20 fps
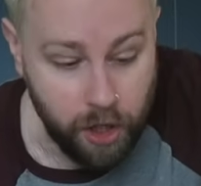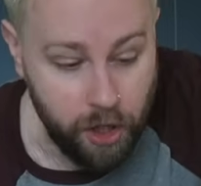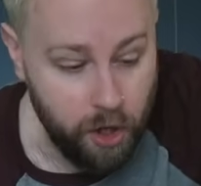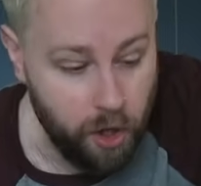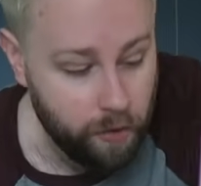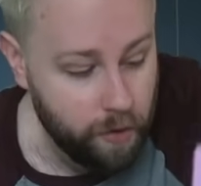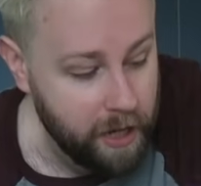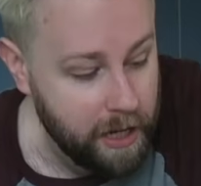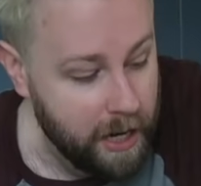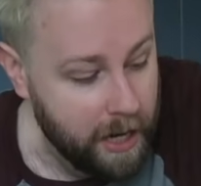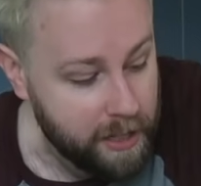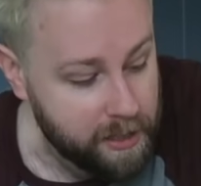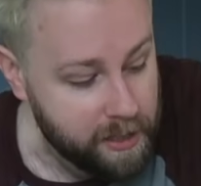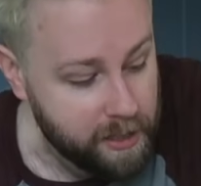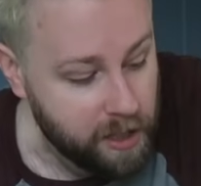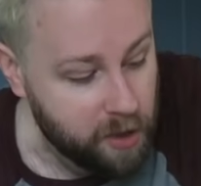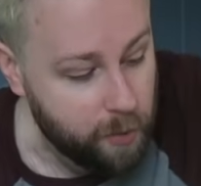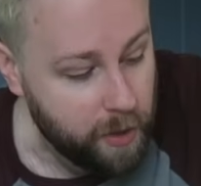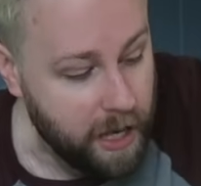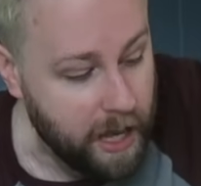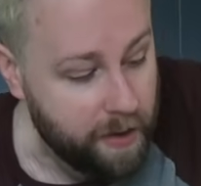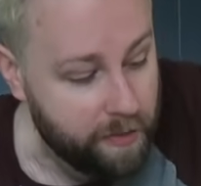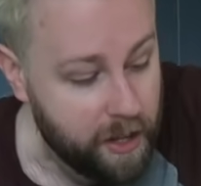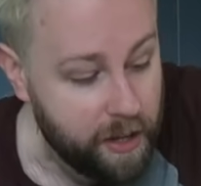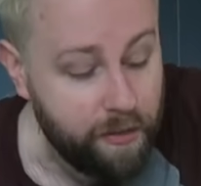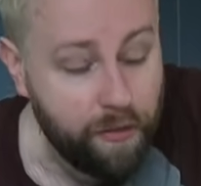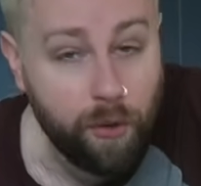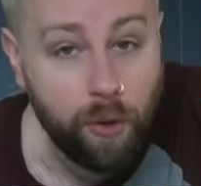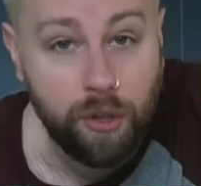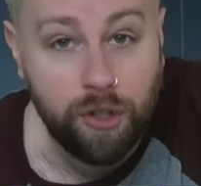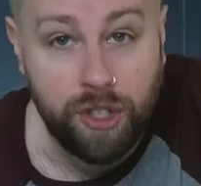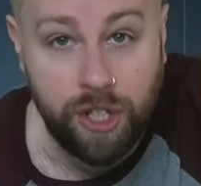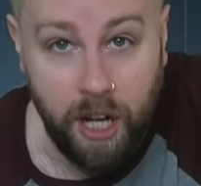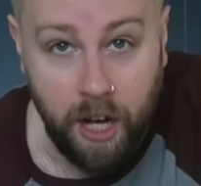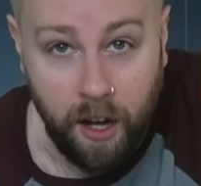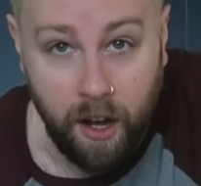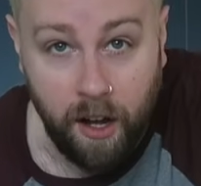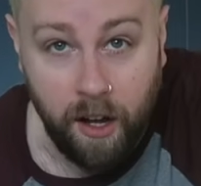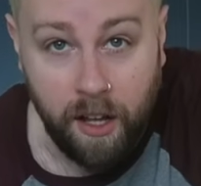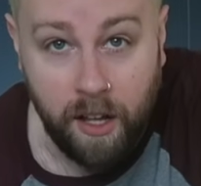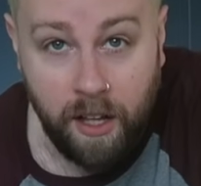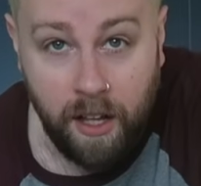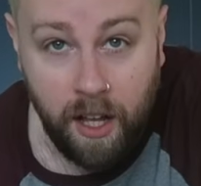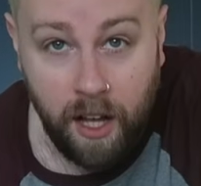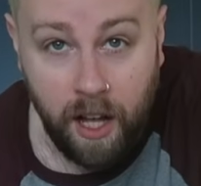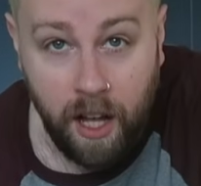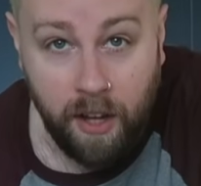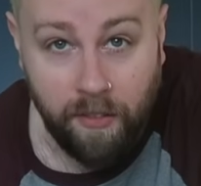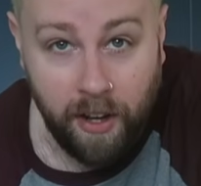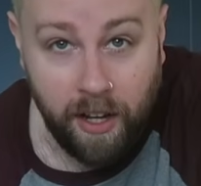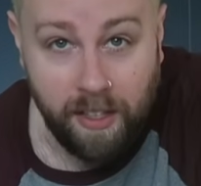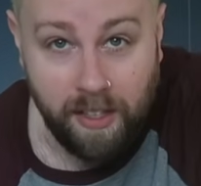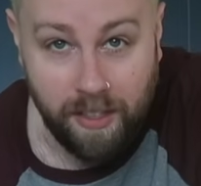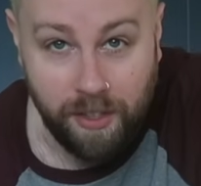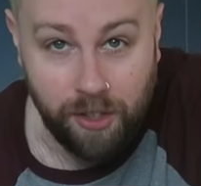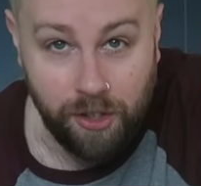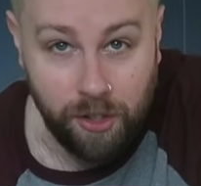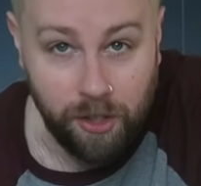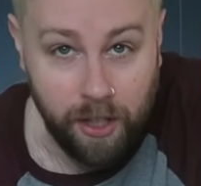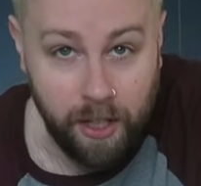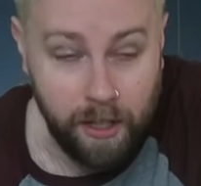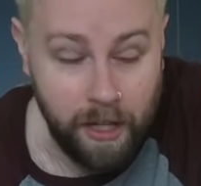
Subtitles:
not realizing that we have a full jar of icing sugar.